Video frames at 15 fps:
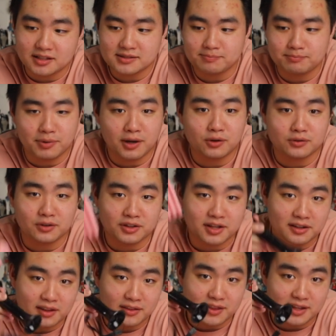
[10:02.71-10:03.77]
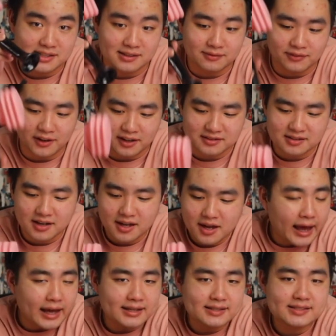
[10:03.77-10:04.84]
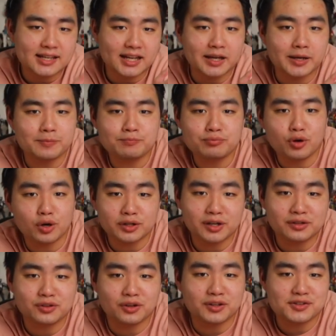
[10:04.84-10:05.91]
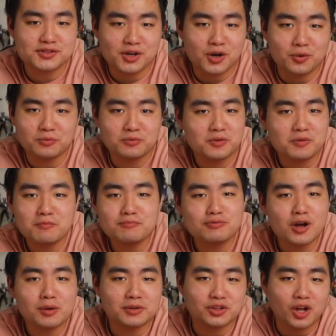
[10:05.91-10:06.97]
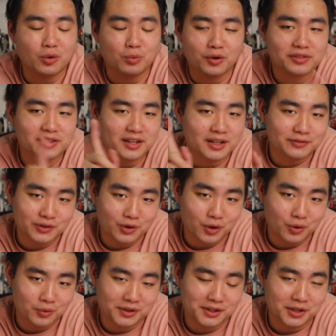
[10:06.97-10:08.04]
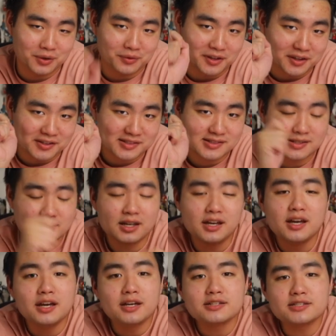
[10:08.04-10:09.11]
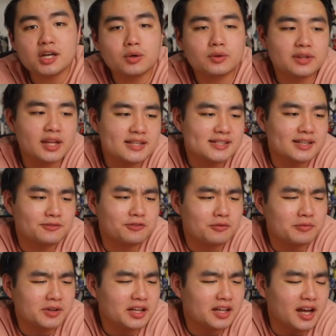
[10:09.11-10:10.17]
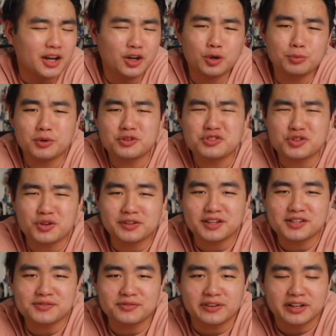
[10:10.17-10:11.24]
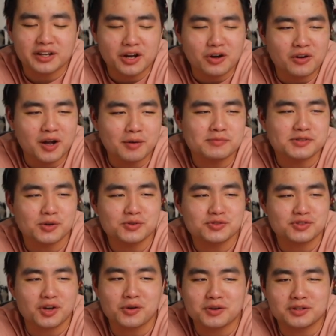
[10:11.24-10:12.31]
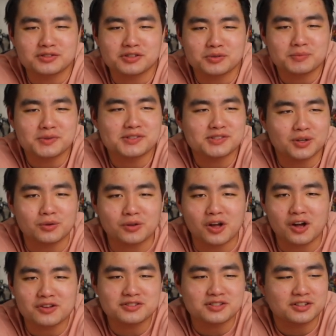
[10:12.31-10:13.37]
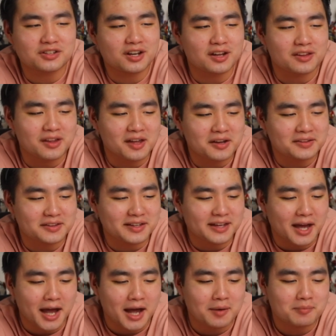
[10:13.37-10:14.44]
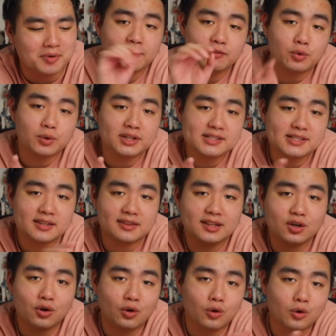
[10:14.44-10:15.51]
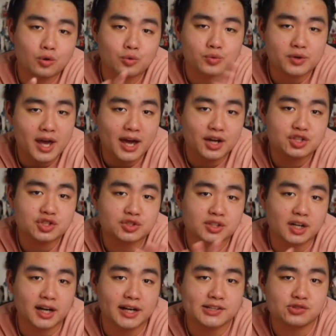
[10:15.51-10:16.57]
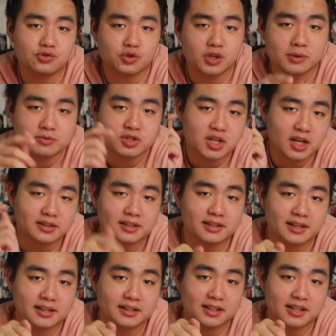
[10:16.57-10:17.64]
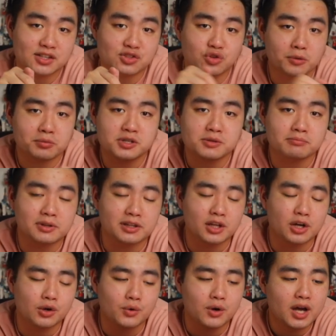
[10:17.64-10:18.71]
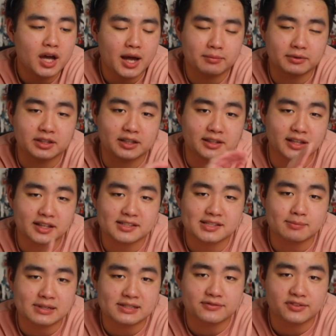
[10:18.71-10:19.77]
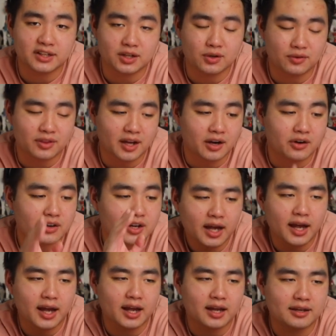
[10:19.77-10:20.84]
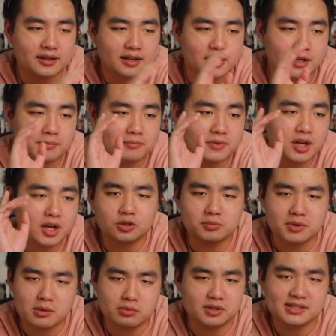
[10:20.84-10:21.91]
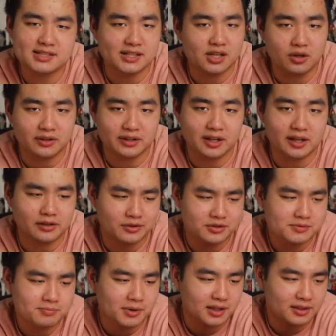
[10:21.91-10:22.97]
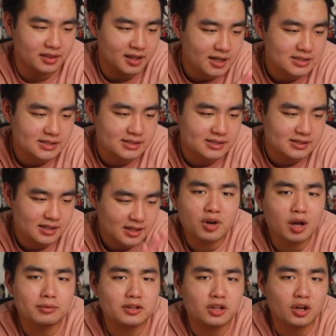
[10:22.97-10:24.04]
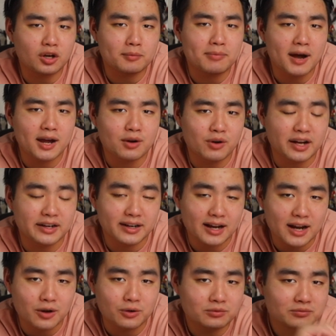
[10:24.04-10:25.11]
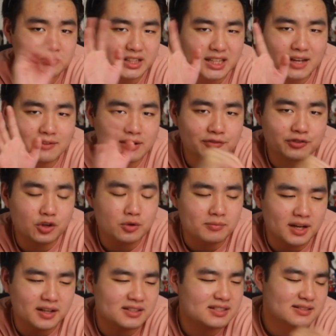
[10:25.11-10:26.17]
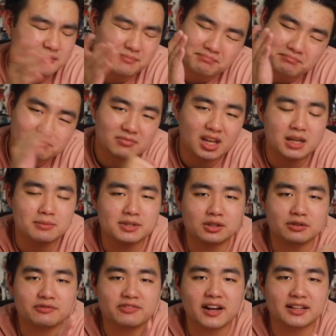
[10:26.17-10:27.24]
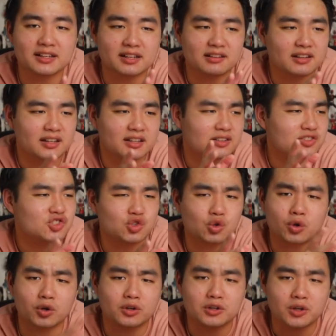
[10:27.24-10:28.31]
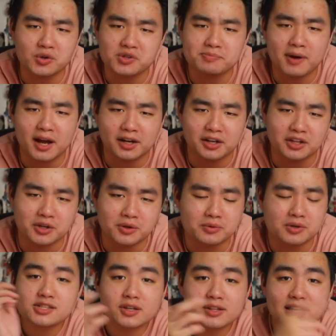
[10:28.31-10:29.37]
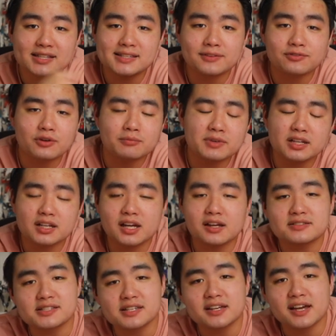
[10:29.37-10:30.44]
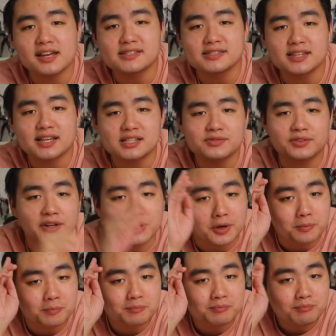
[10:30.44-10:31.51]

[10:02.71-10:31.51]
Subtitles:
It's better looking than this, in fact. As a product on its own, probably not worth it if you already own this. So that's it from me. I hope you enjoyed this video. I'm so sorry it took me so long to connect the app. If you want to see the whole reaction to ice cream, check the link in the description below. I'm going to link someone's video there and you'll be able to see all the colors. But this, probably not a buy right now. Give it a few months. Maybe you'll find it in a store close by to you. So that's it from me. I'll see you guys in the next video.